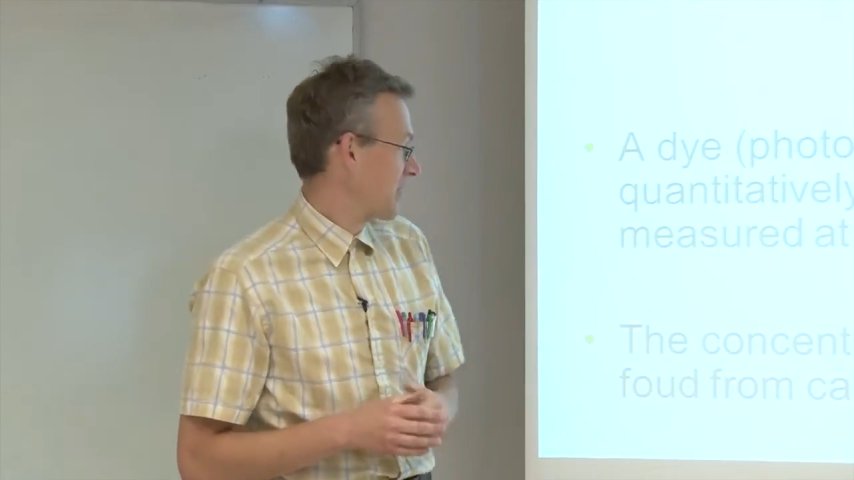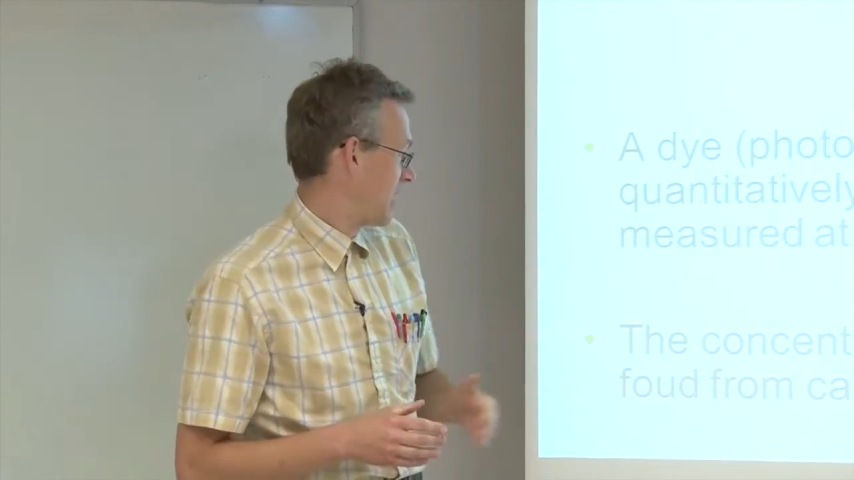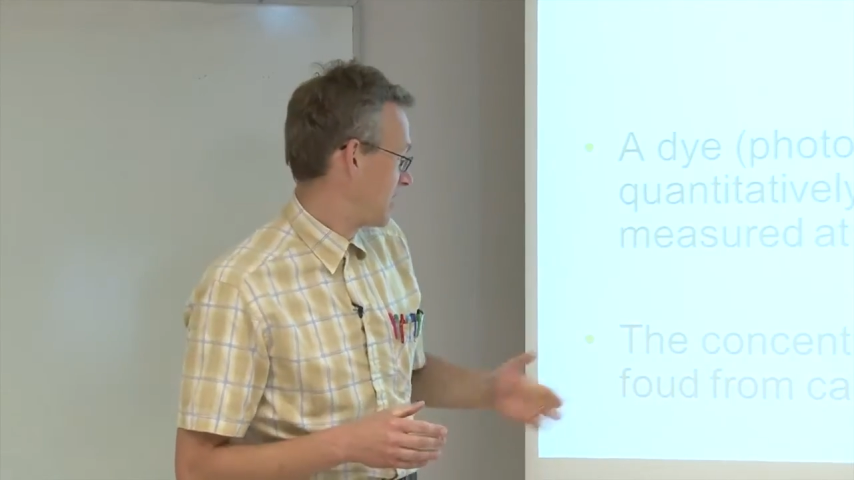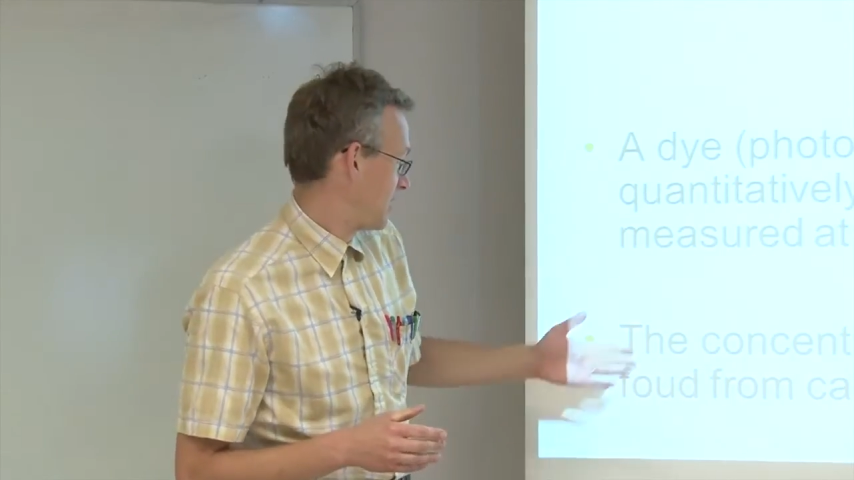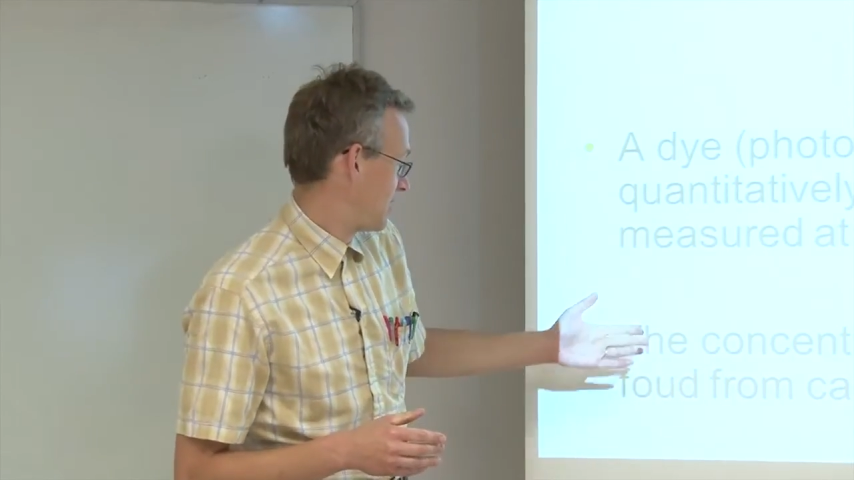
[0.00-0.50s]

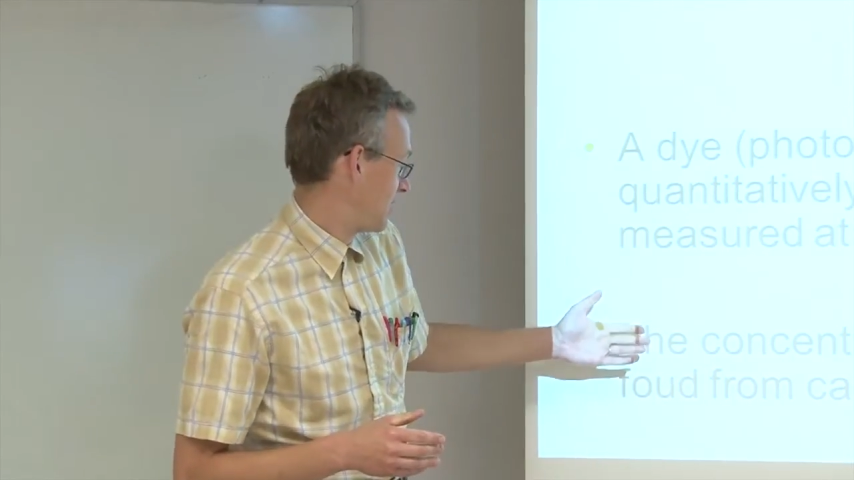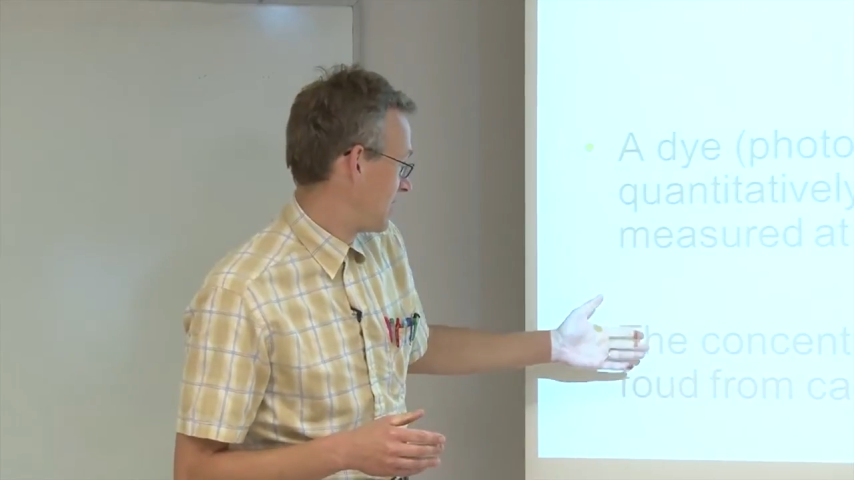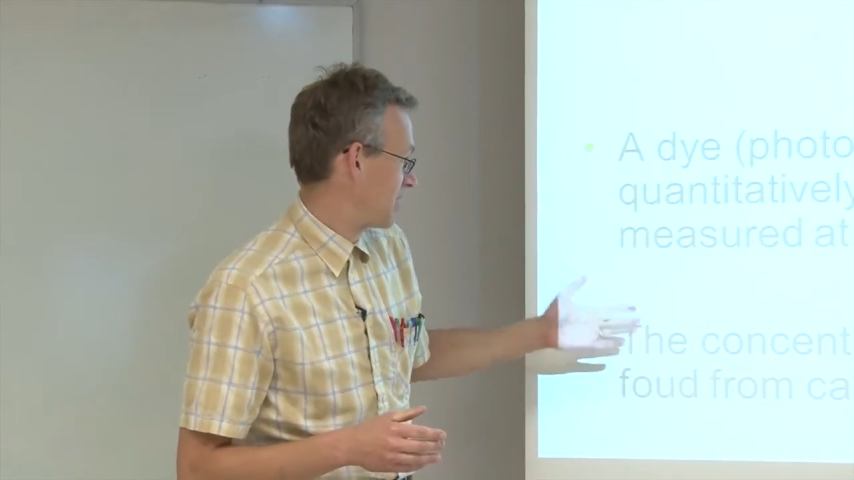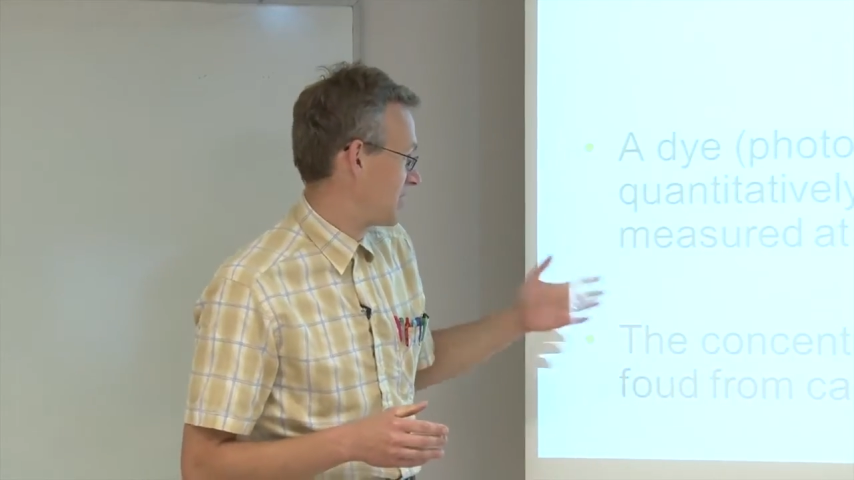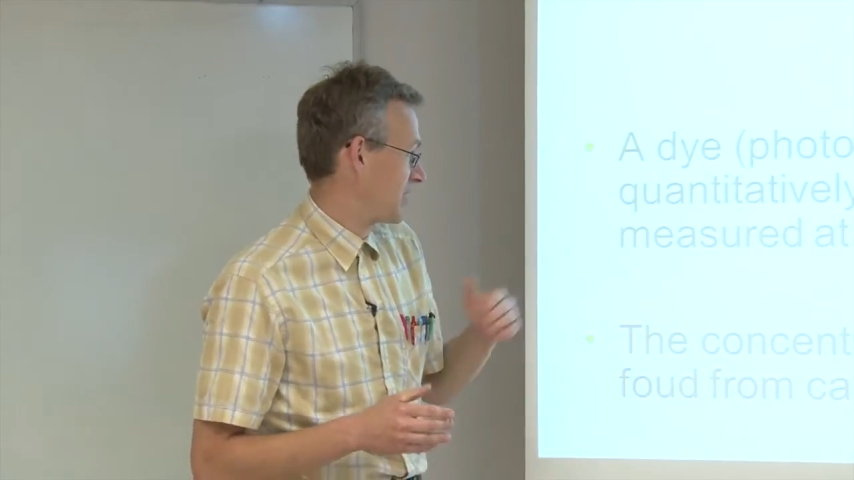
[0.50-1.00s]
and
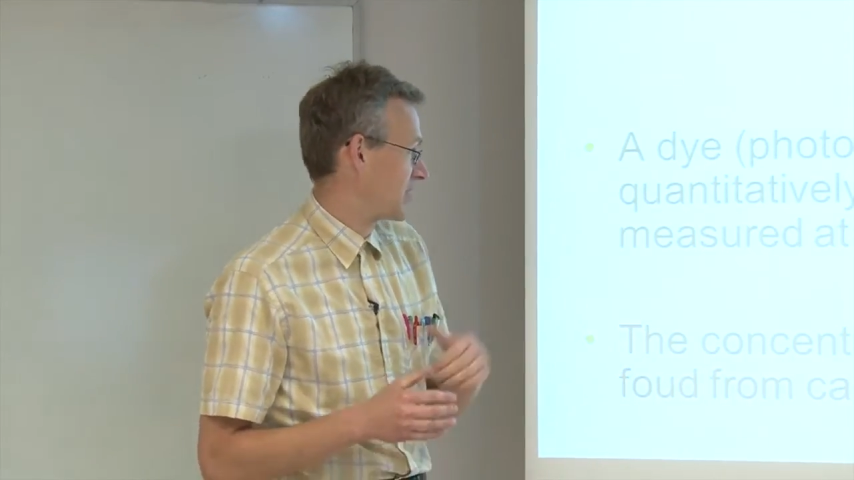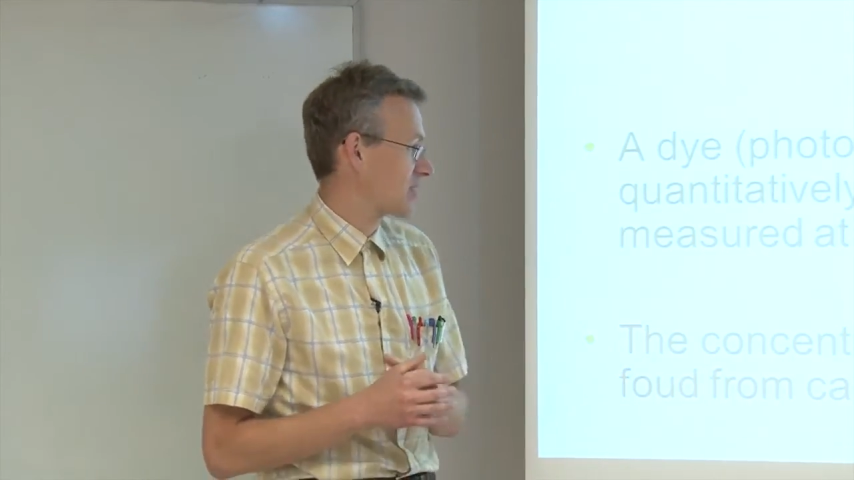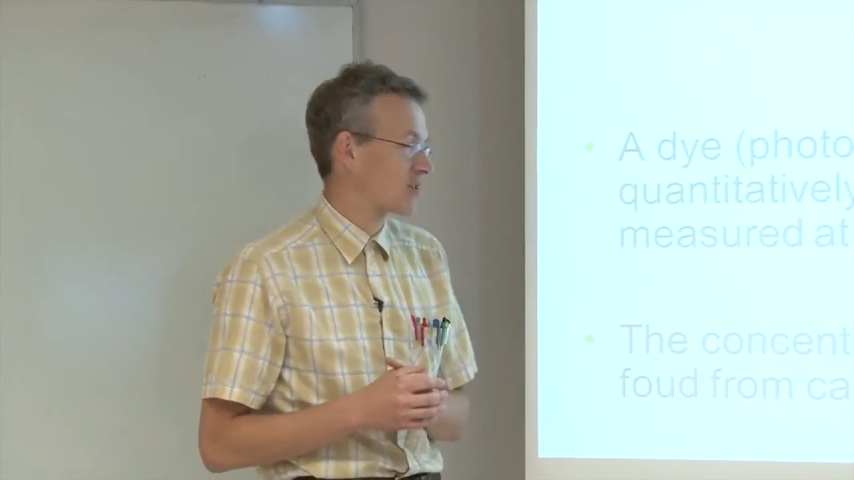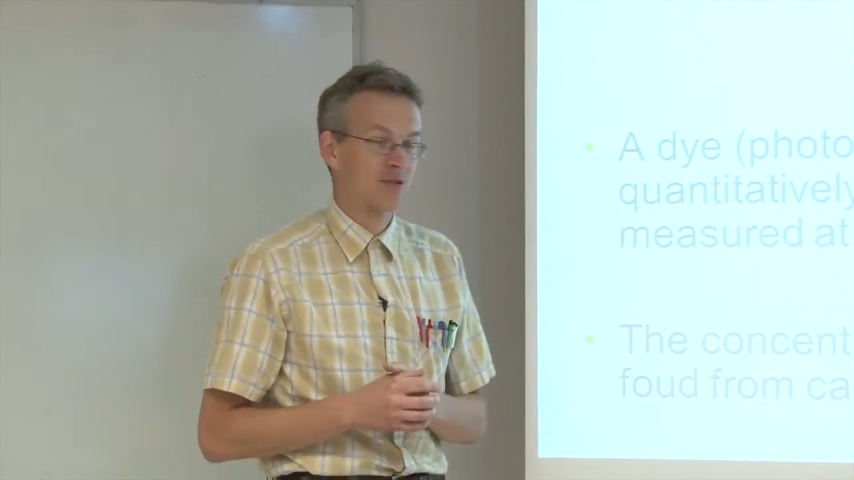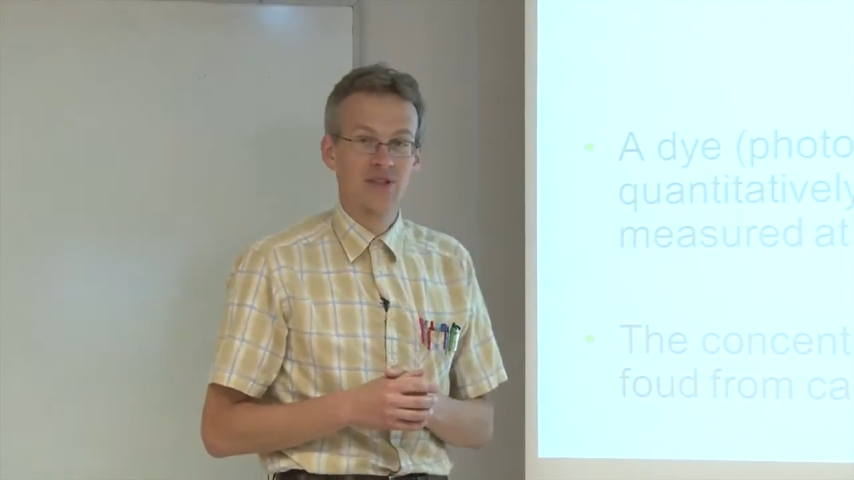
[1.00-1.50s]
then the
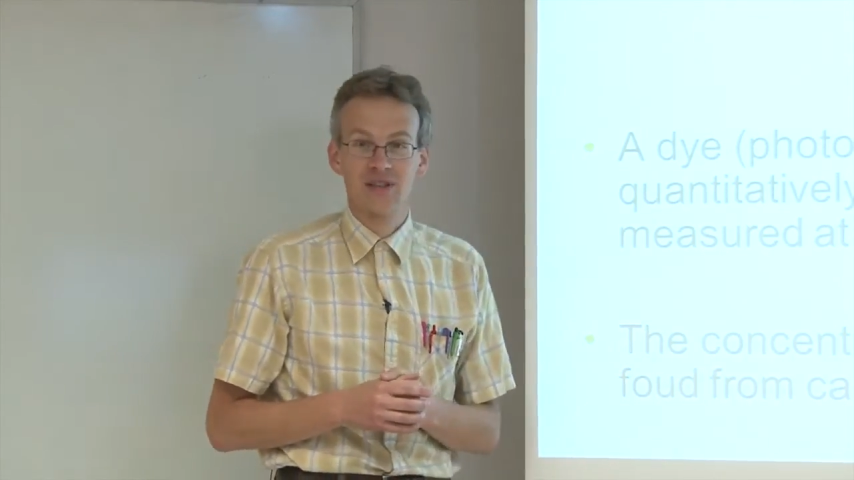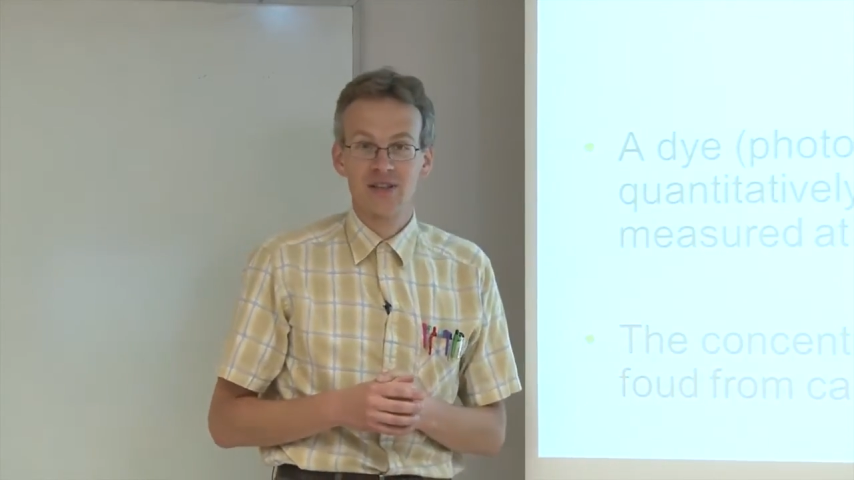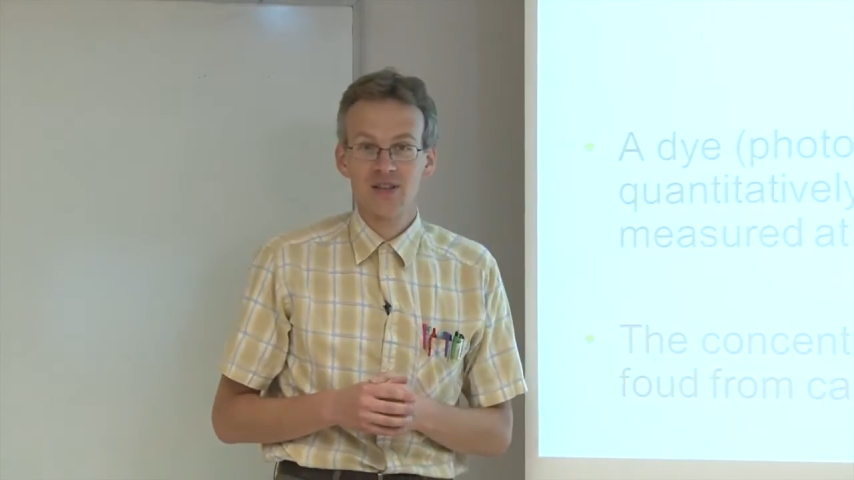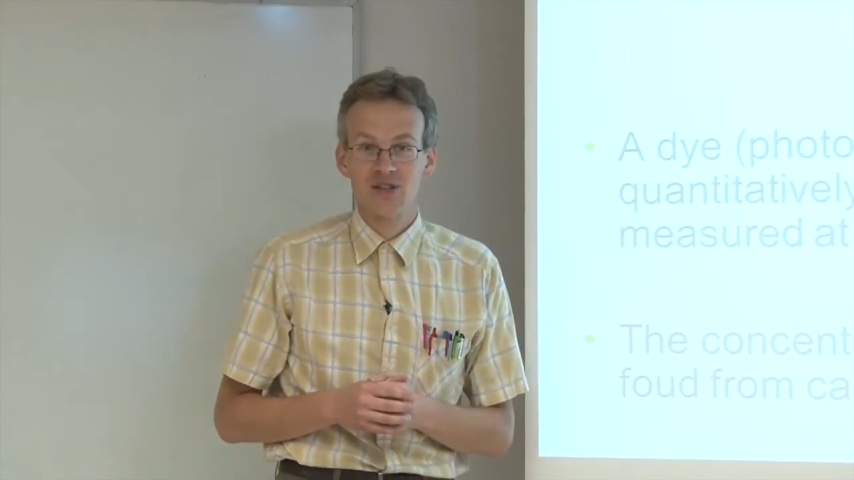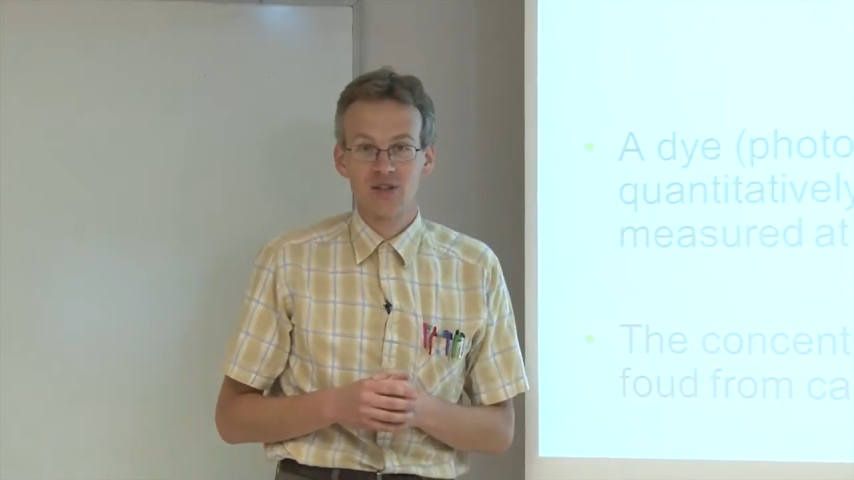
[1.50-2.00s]

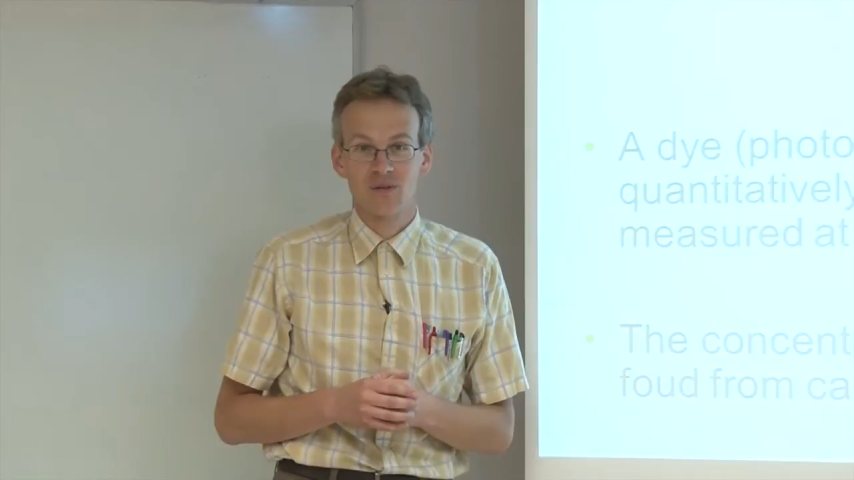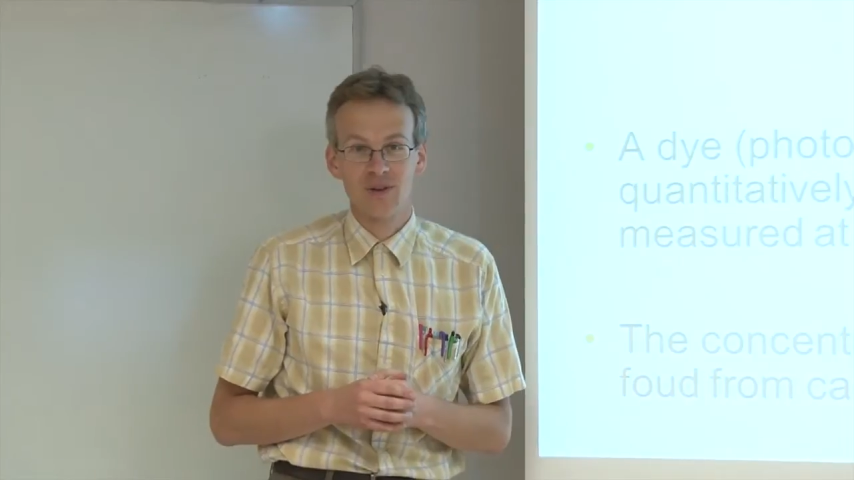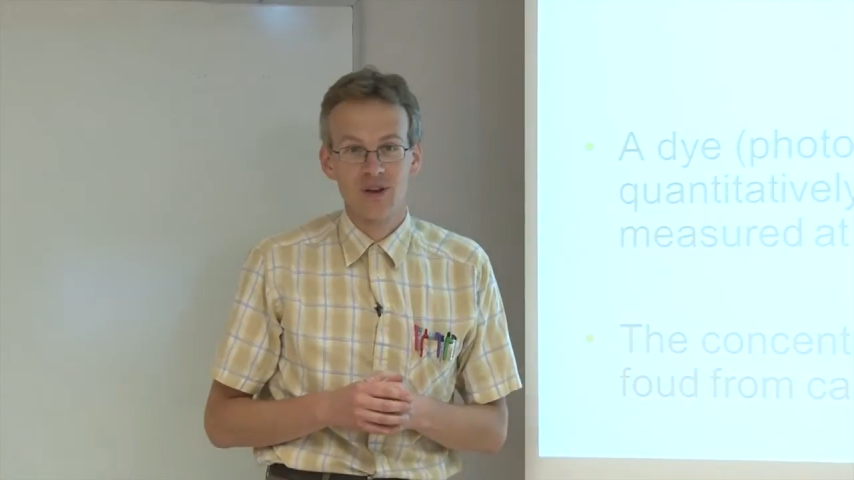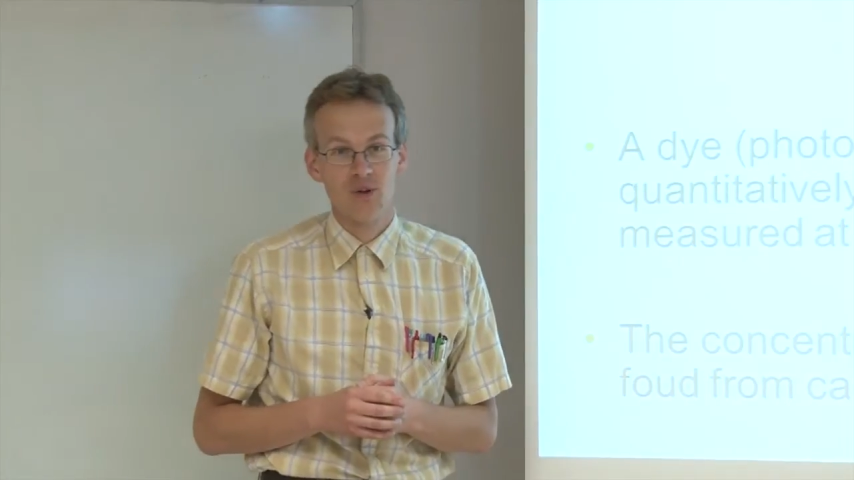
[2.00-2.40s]
concentration of